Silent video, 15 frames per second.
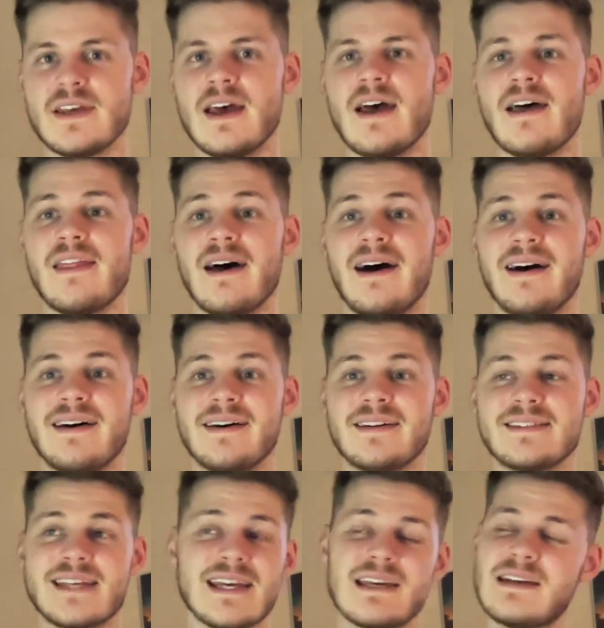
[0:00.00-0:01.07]
that are
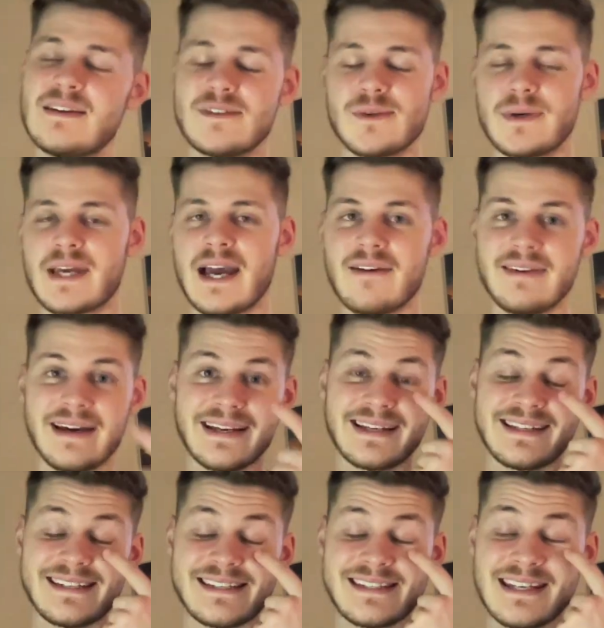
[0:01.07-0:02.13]
taken into account and
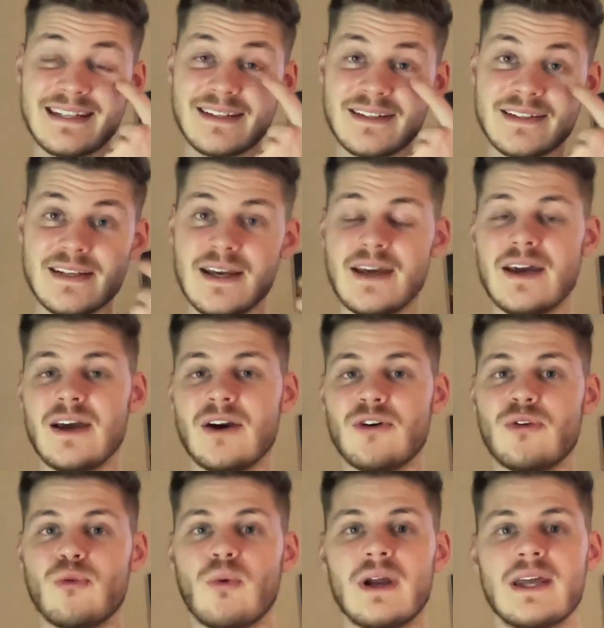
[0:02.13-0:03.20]
considered
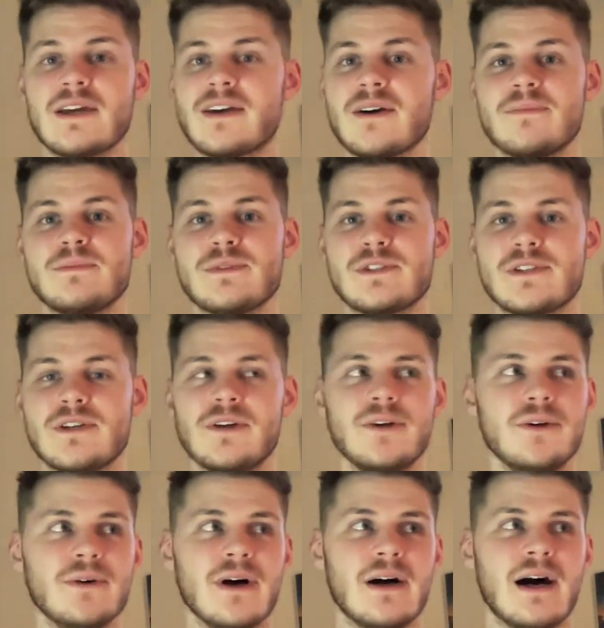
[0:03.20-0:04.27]
when it comes
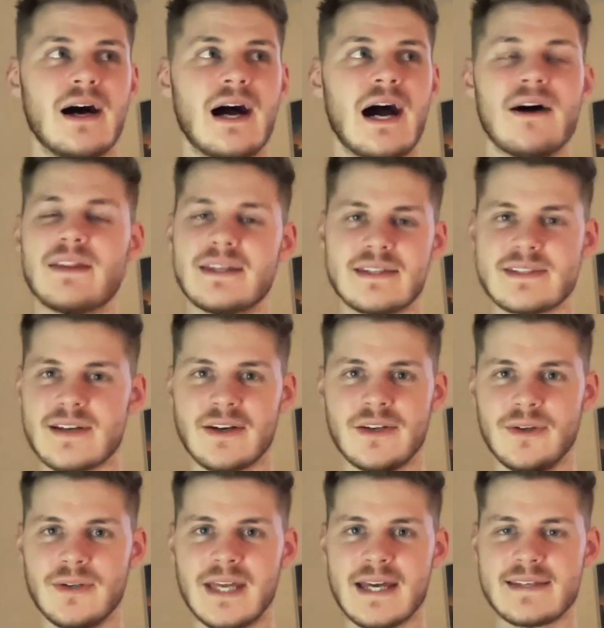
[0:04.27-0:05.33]
to how they decide who
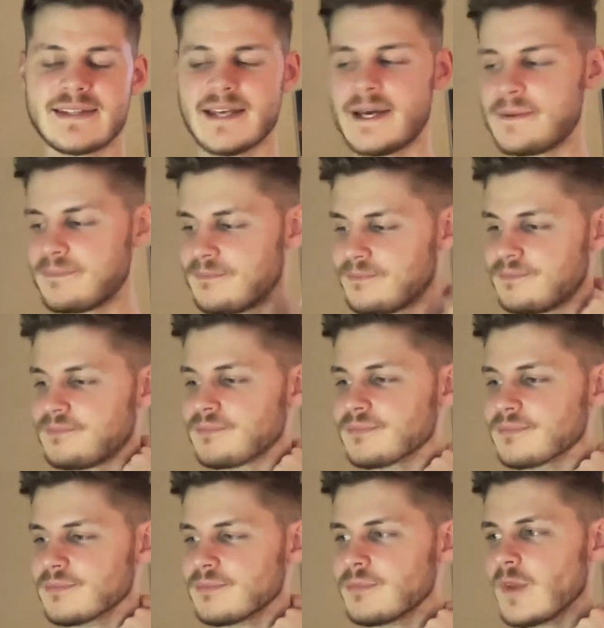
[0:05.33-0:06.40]
gets it,
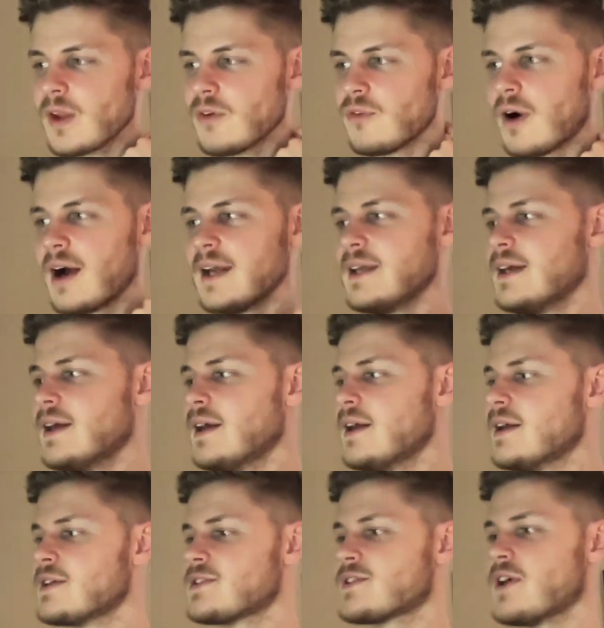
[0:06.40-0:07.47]
right?
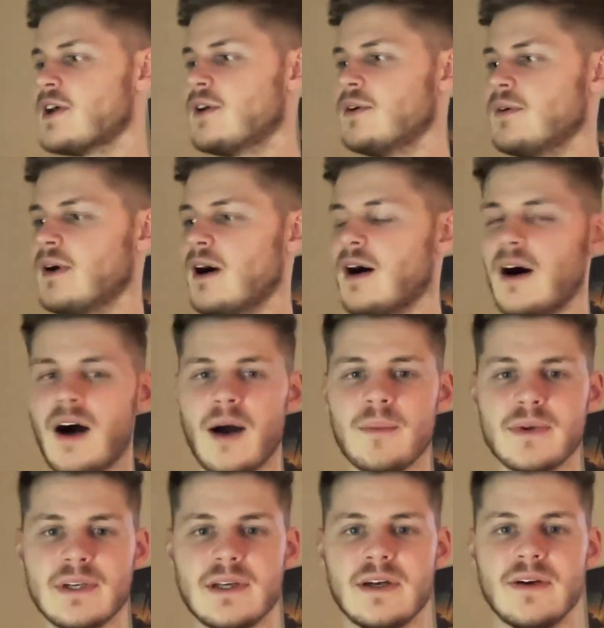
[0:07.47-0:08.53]
So I'm
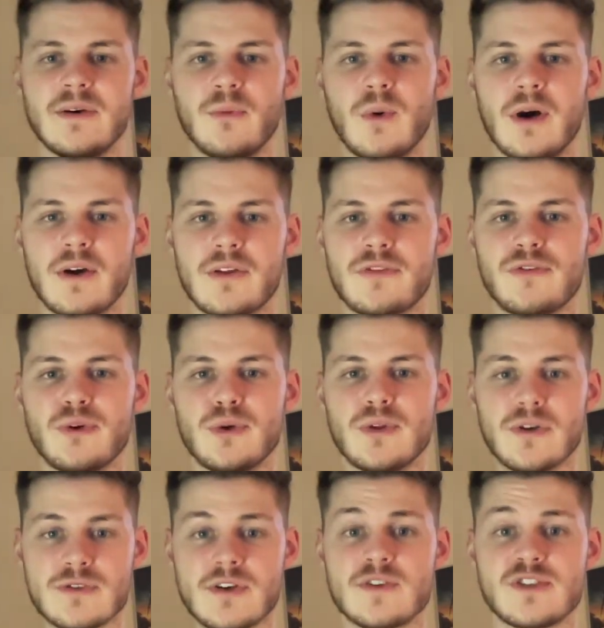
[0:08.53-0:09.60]
going to work through
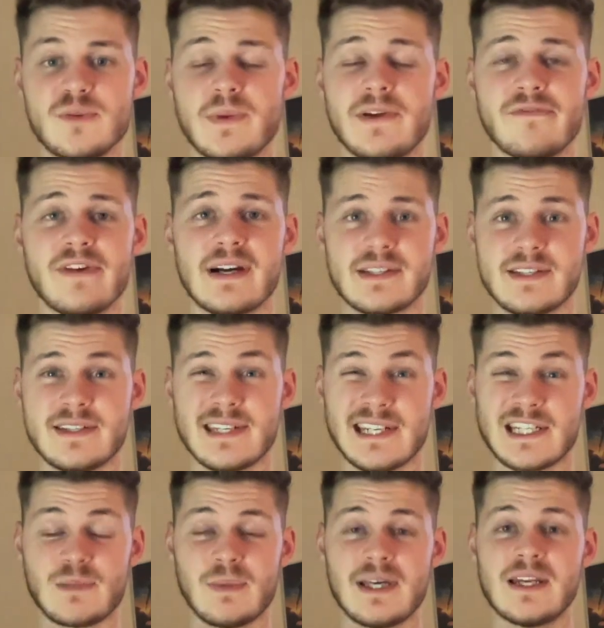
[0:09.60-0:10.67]
those contributing factors and
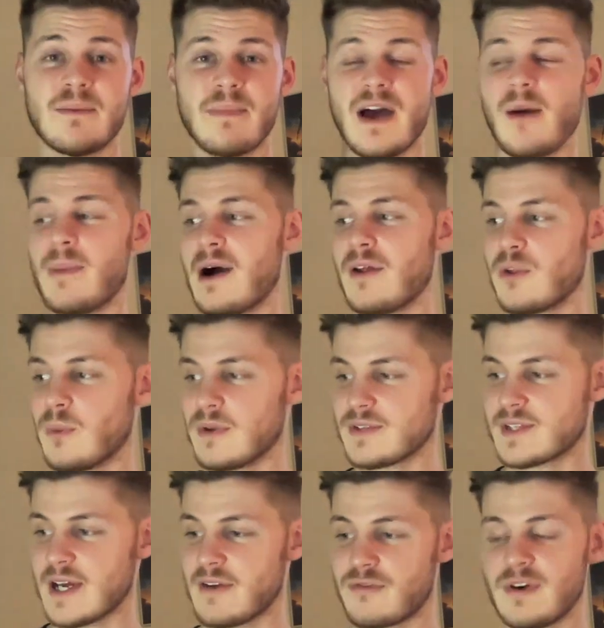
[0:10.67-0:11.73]
explain a bit about the ones
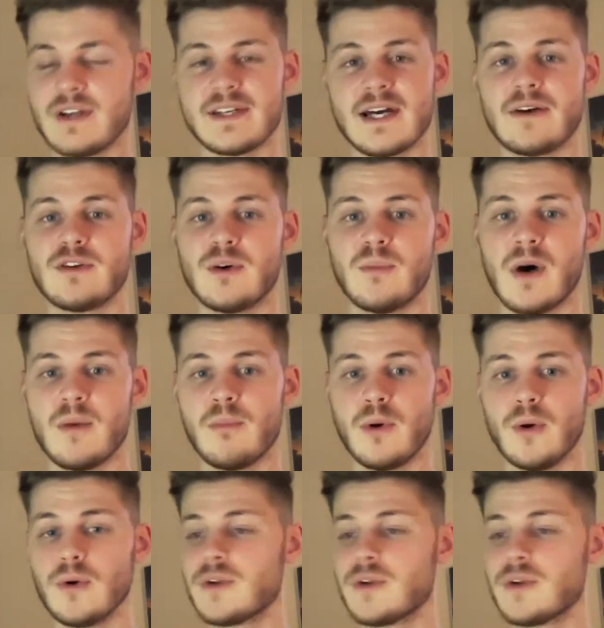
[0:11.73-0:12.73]
that I've written down on my board.